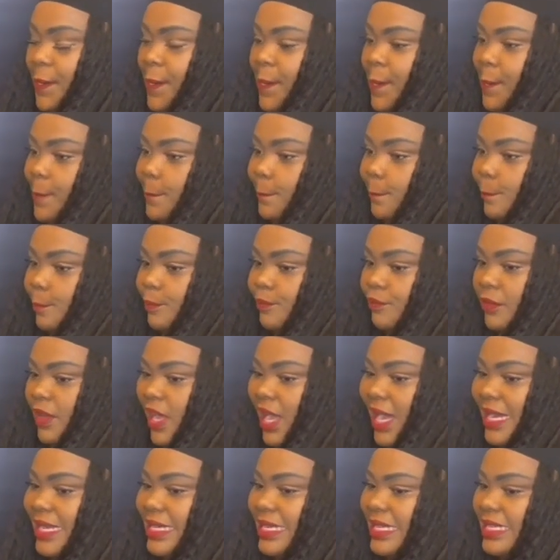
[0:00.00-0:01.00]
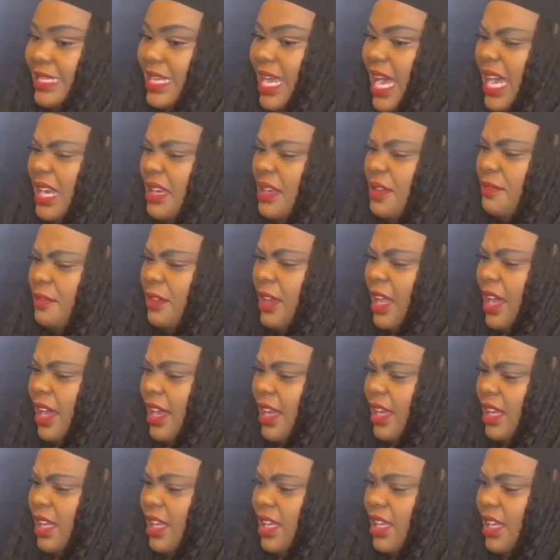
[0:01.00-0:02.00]
I
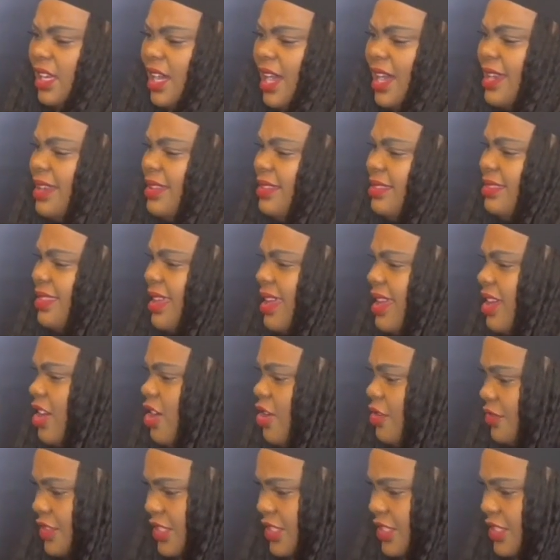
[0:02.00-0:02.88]
didn't think of